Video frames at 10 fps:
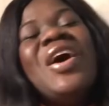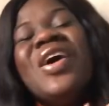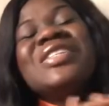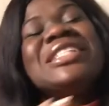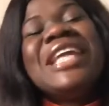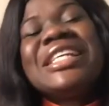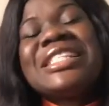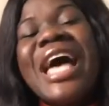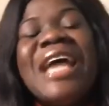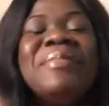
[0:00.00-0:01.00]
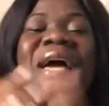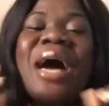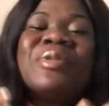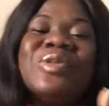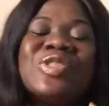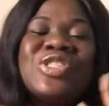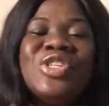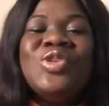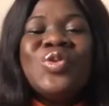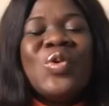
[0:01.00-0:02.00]
Until next time, I'm going to
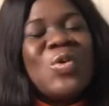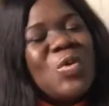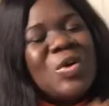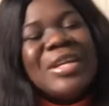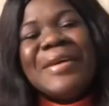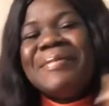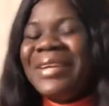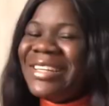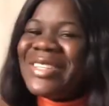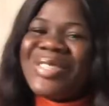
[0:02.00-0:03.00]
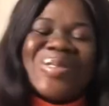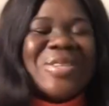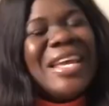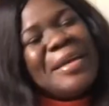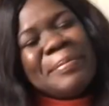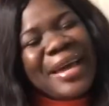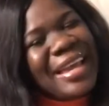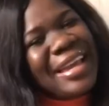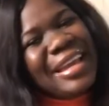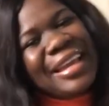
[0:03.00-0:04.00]
see you on my next one.
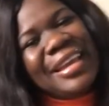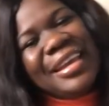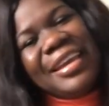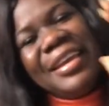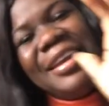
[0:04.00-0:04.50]
Bye.